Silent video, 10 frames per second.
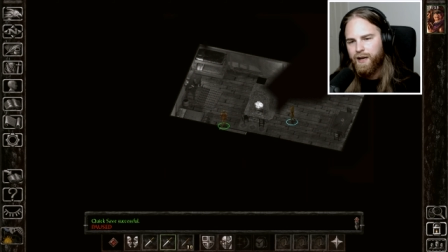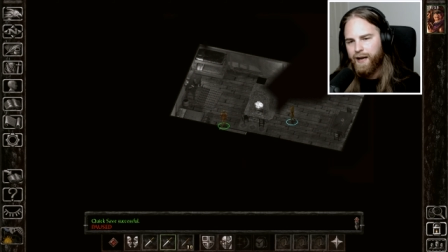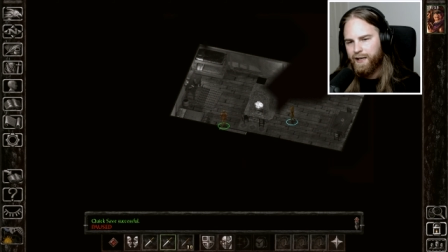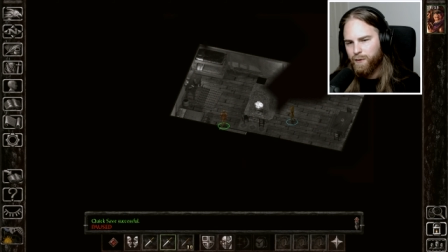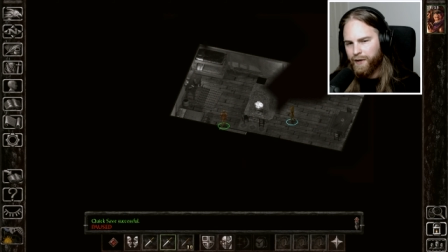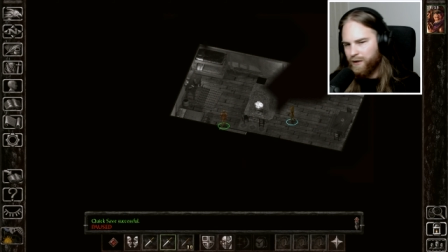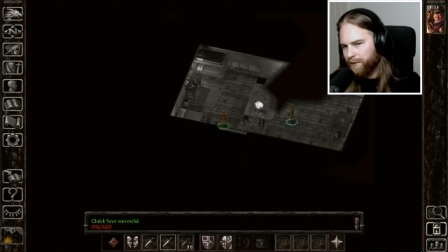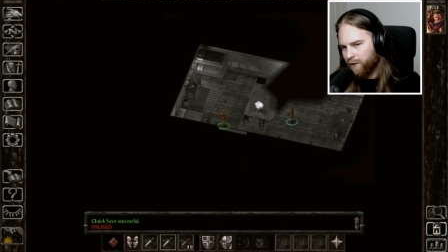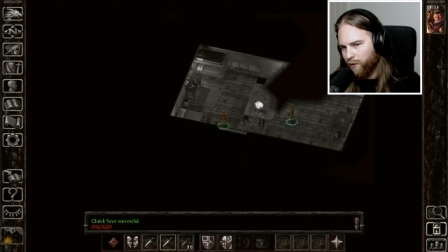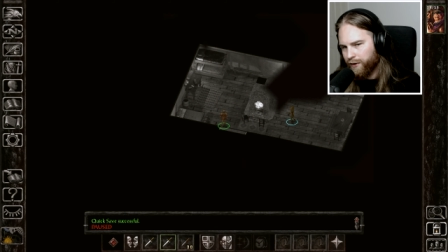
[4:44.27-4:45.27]
And he's walking
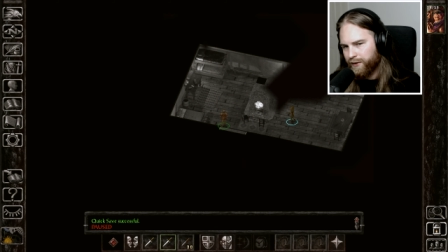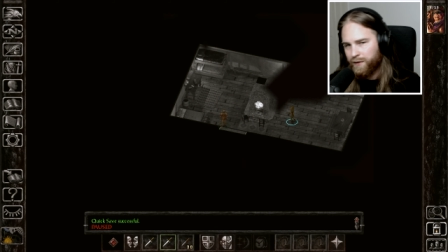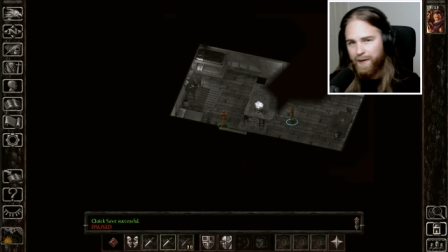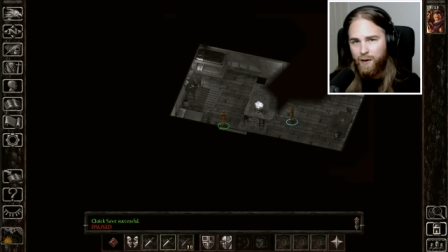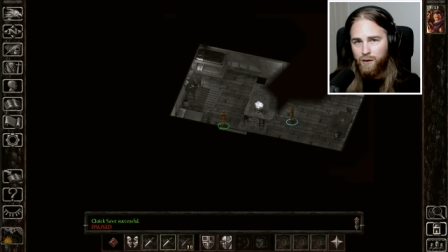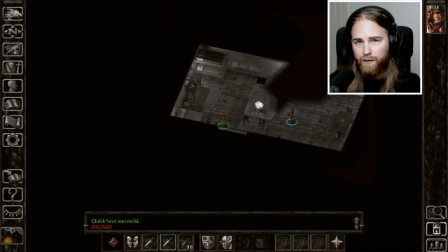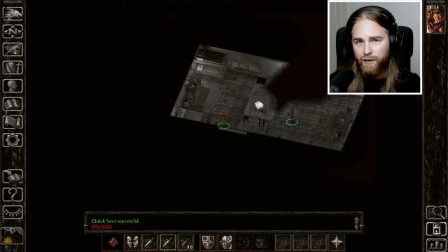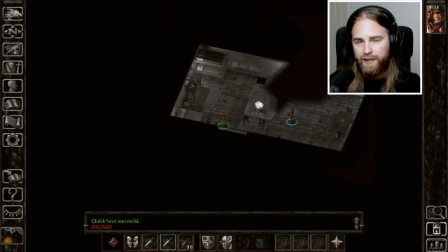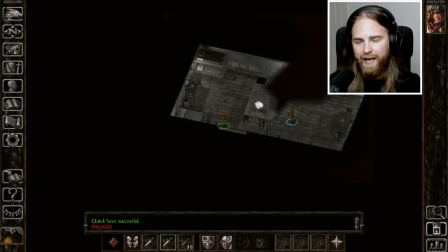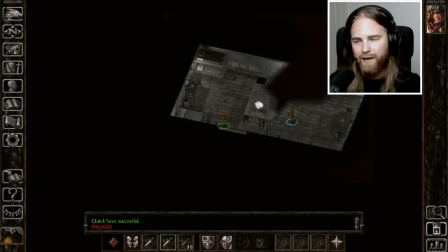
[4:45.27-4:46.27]
up to us to speak with
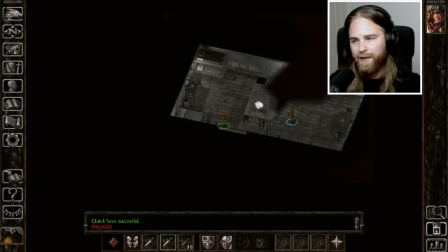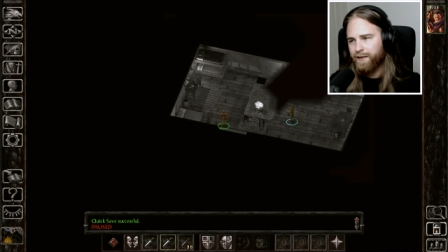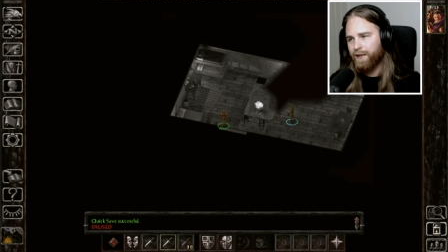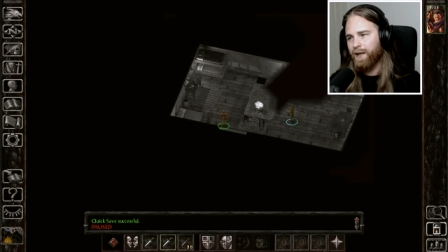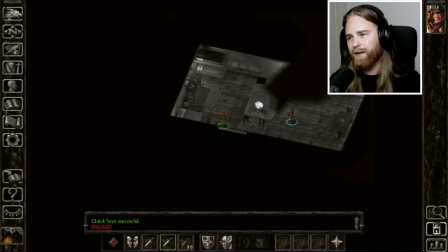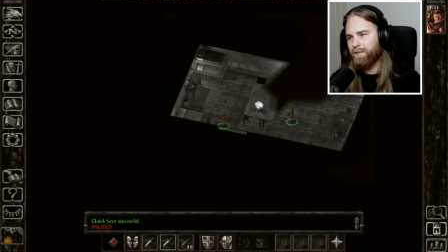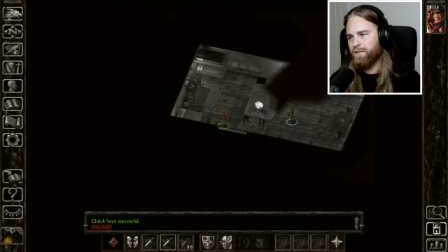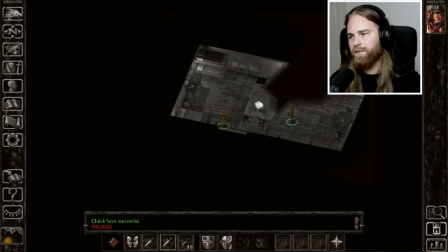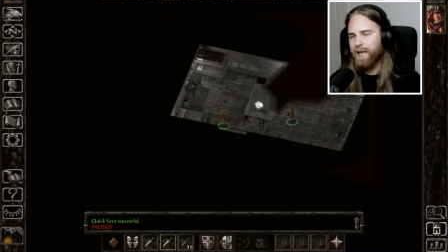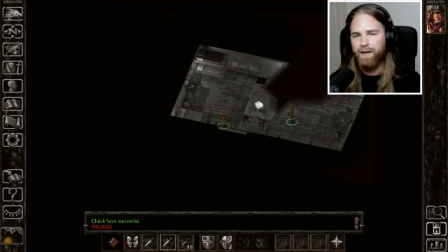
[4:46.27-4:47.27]
us and basically
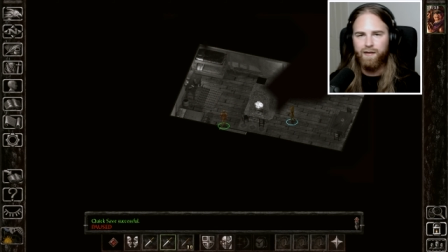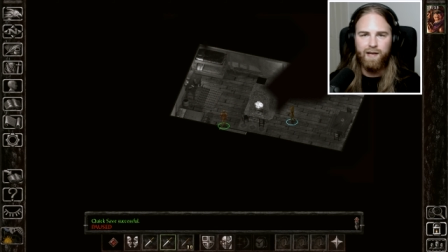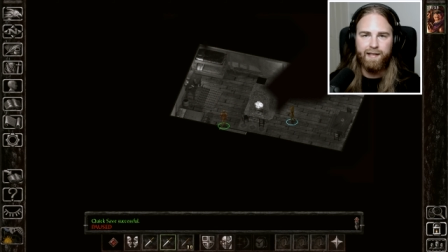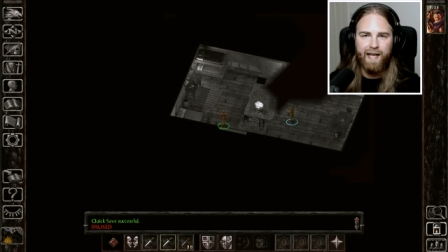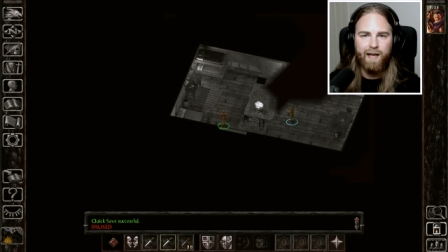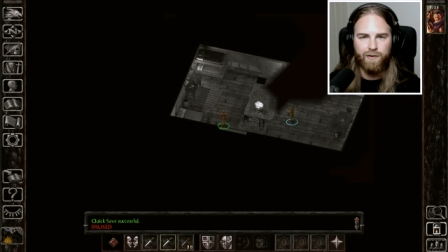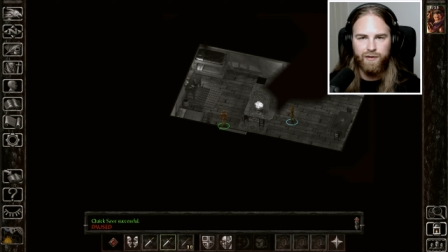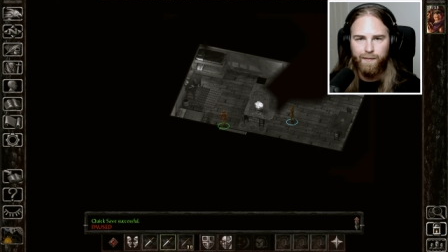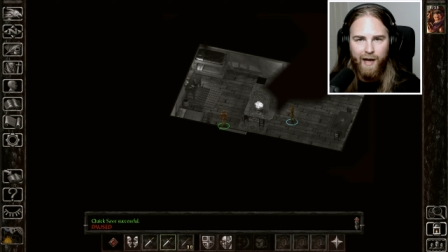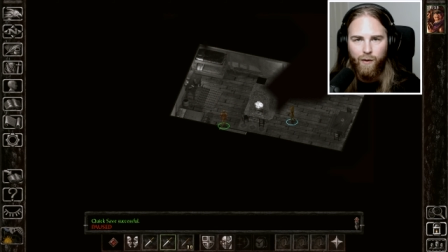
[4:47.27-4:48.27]
then attack
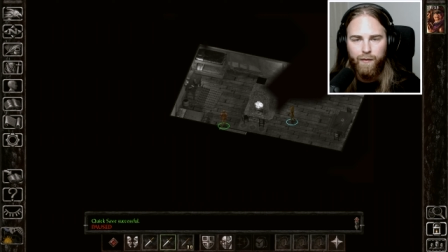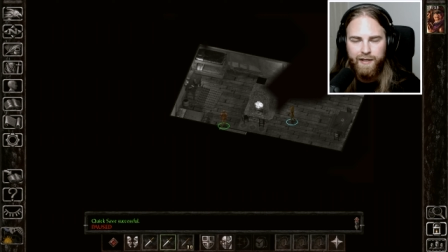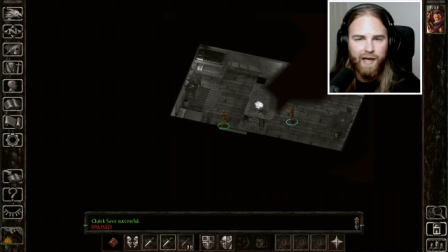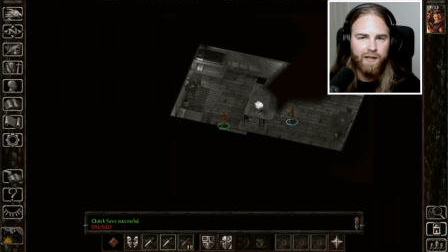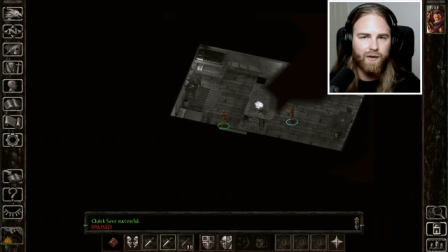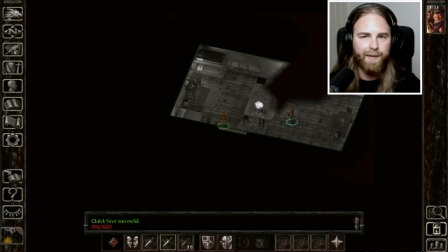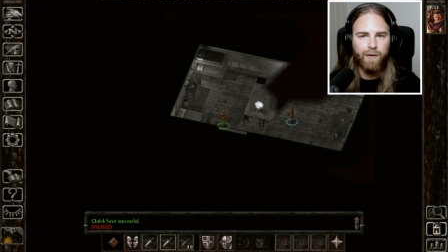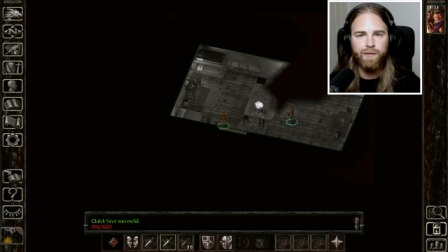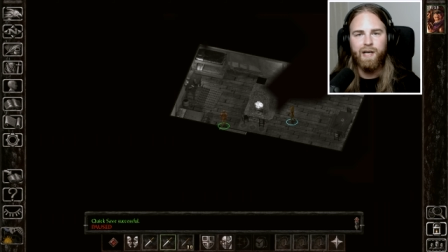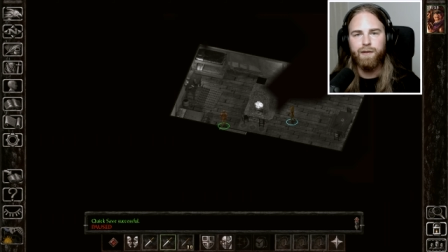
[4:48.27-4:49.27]
us. No matter what we say to him,
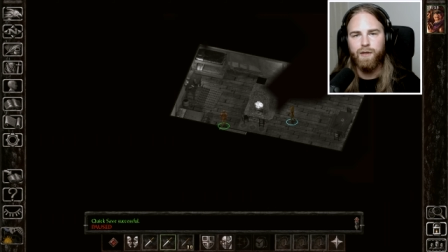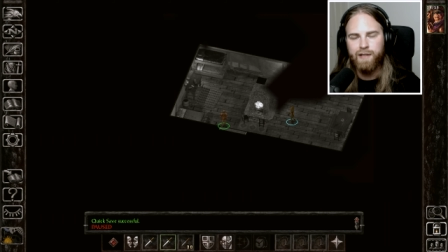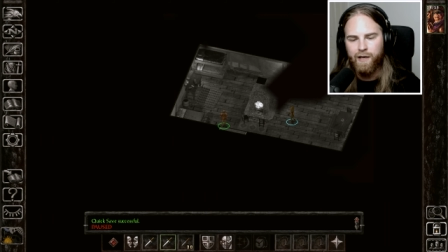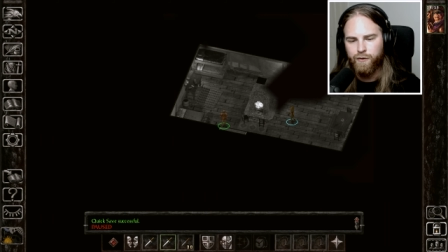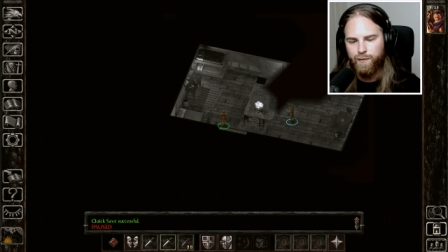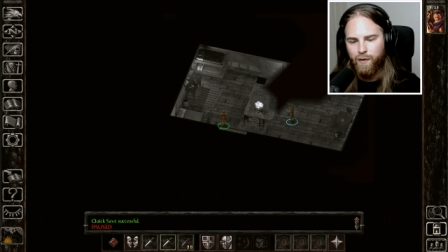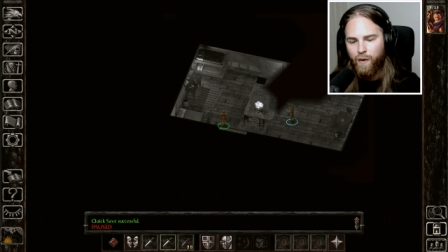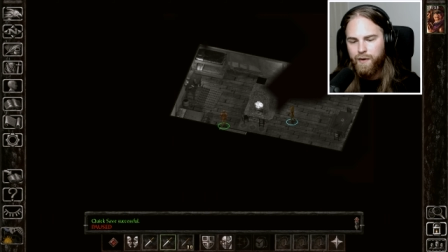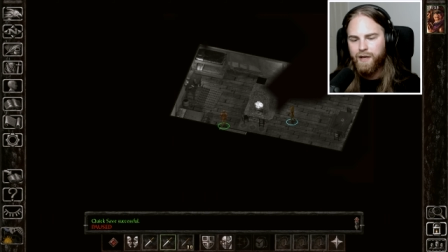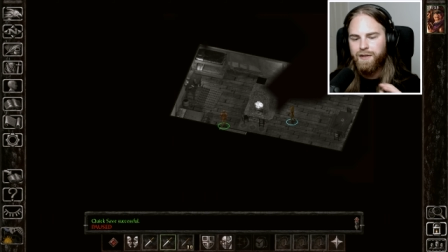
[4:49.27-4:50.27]
he'll try to attack us. But
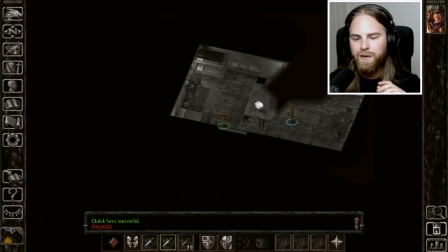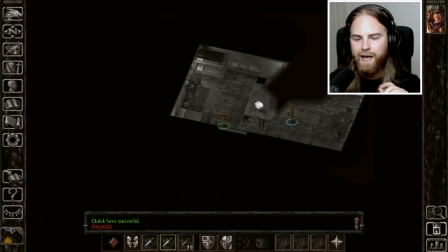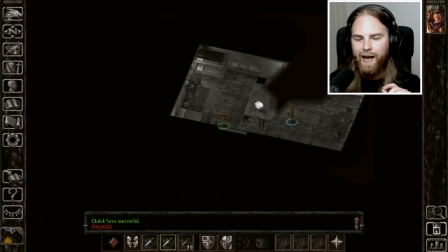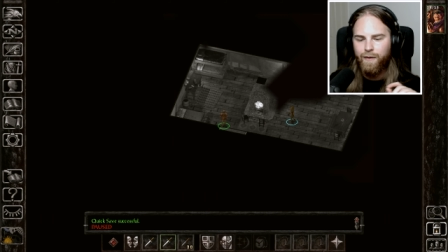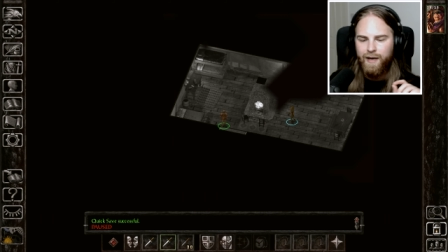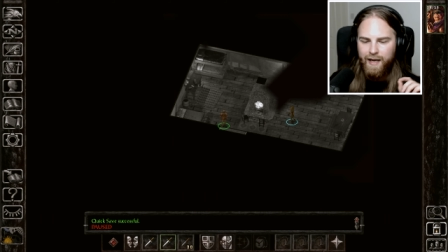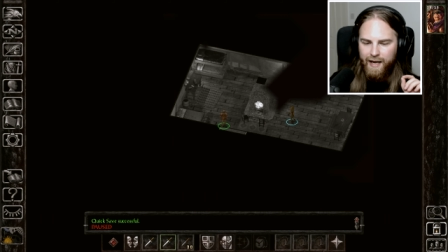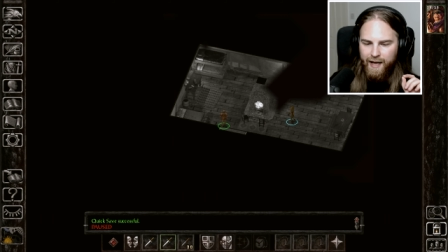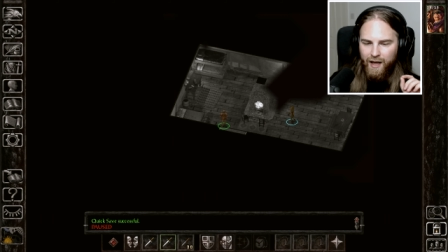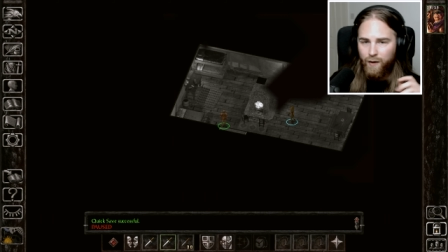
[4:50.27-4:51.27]
what we can do now,
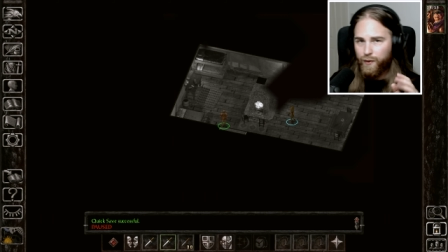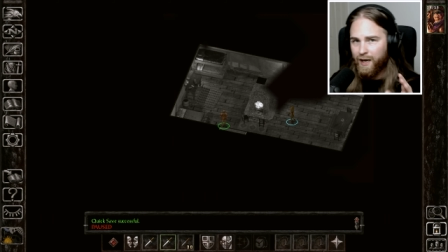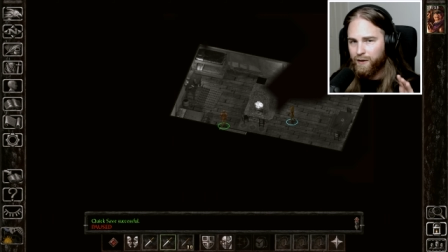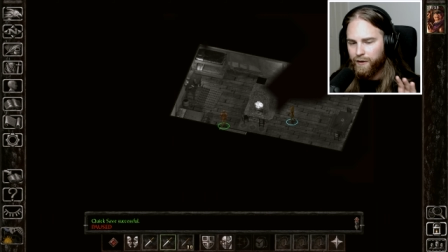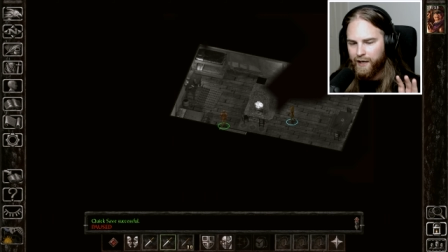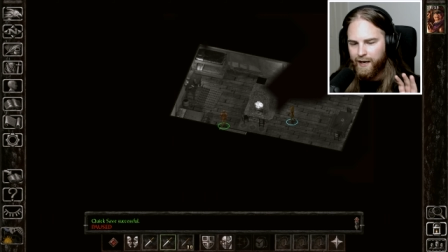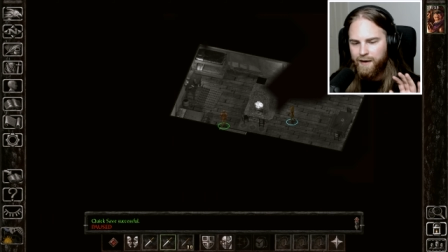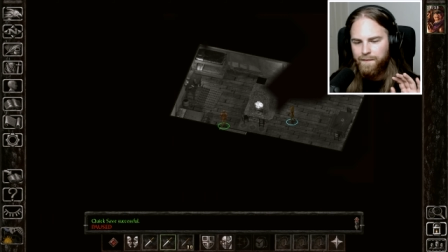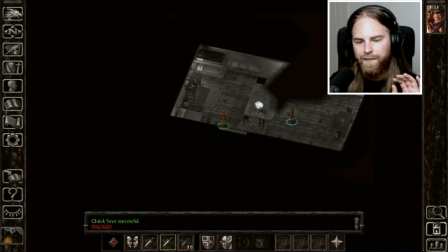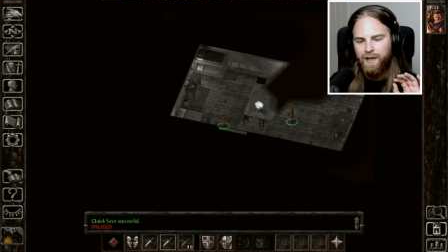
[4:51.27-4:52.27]
if we are lucky,